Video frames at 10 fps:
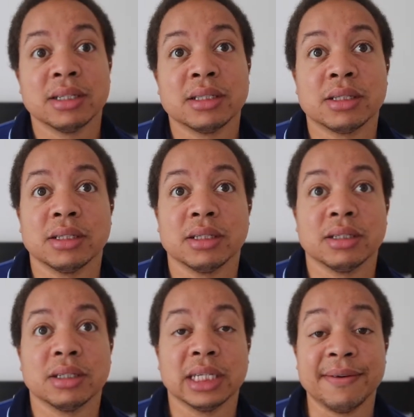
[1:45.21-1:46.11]

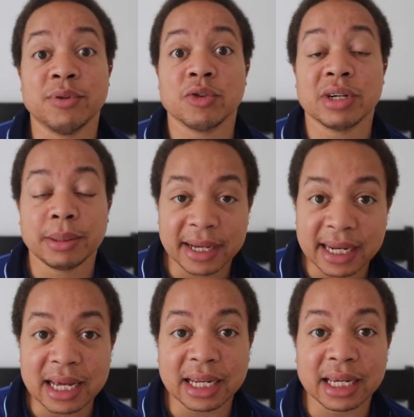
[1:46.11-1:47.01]
to give you a really bad
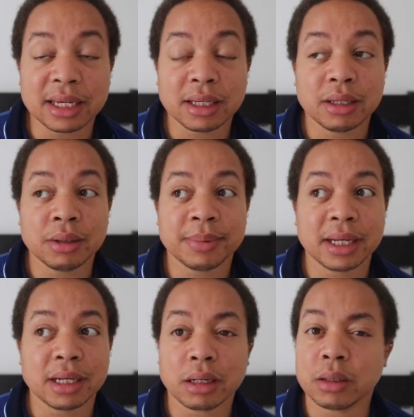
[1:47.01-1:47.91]
headache, you'd be
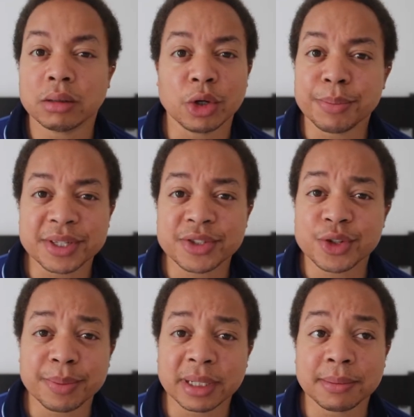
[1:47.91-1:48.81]
like, don't be
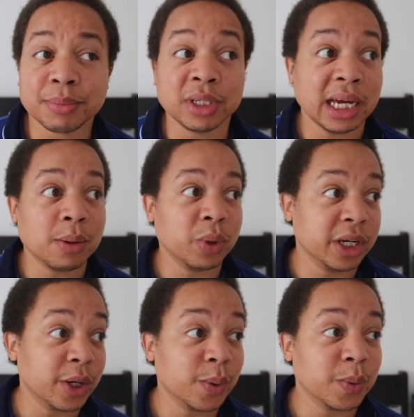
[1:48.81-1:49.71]
stupid. But yet we
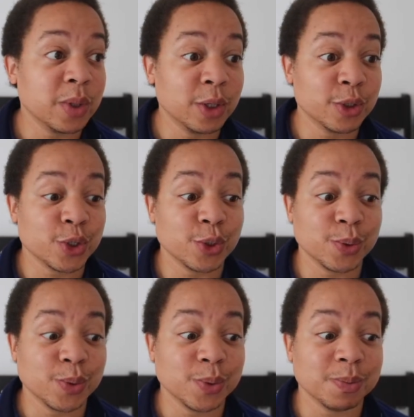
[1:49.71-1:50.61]
go
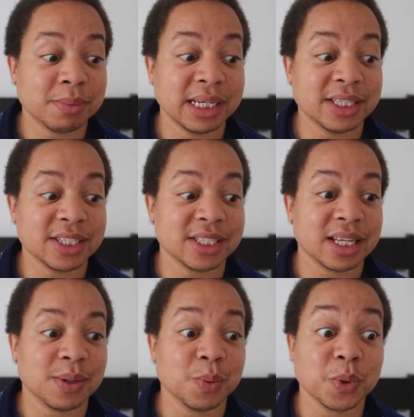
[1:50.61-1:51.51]
to places
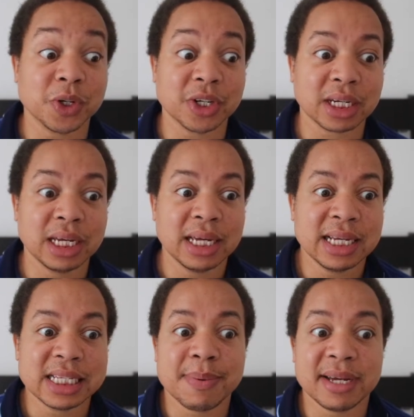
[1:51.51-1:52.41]
like work,
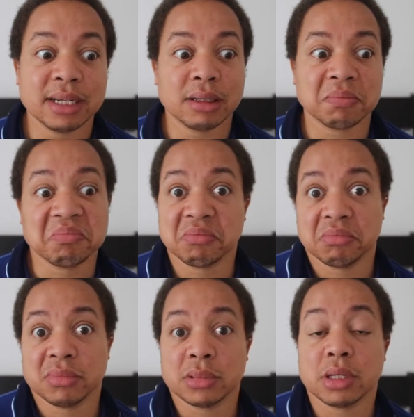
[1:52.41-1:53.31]
spend
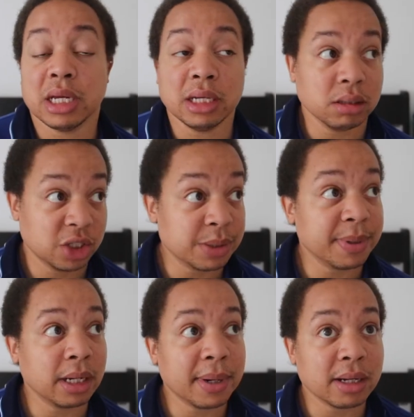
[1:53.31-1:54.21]
she
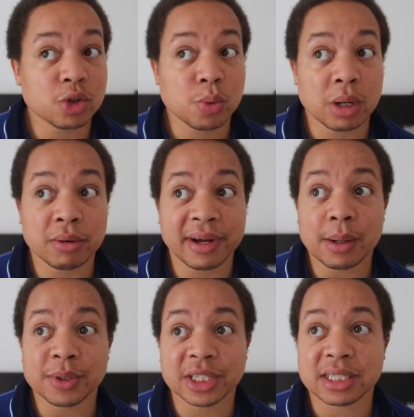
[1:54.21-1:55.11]
spent about 12
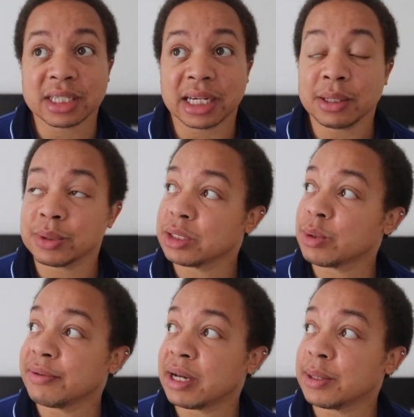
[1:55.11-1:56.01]
hours yesterday. Was it
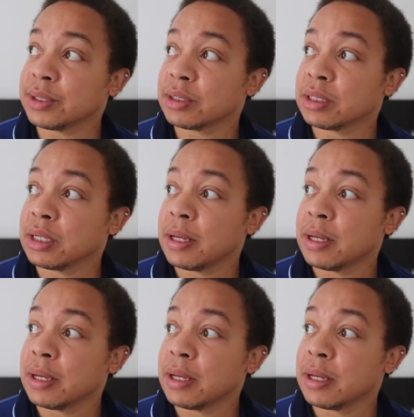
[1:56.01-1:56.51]
12 hours?